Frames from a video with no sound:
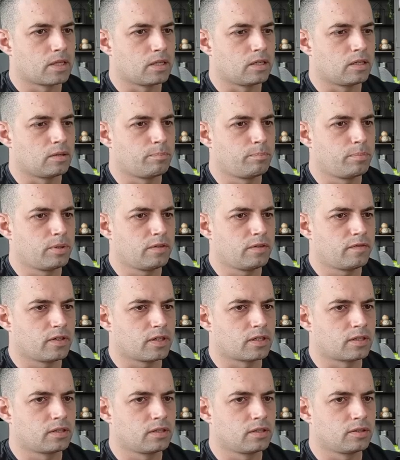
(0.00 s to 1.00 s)

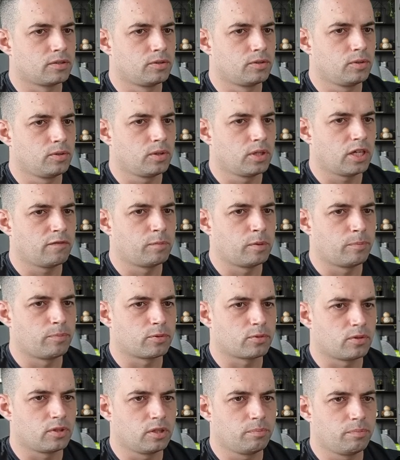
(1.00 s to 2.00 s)
Perfect. Do you have
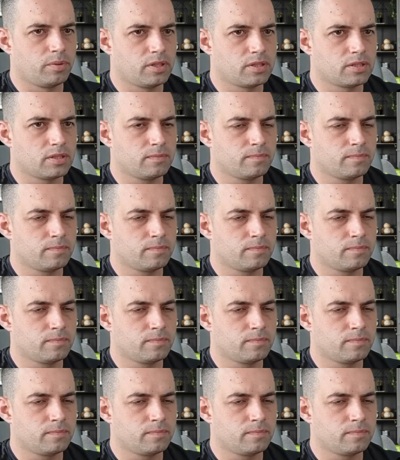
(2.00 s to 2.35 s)
pepperoni pizza?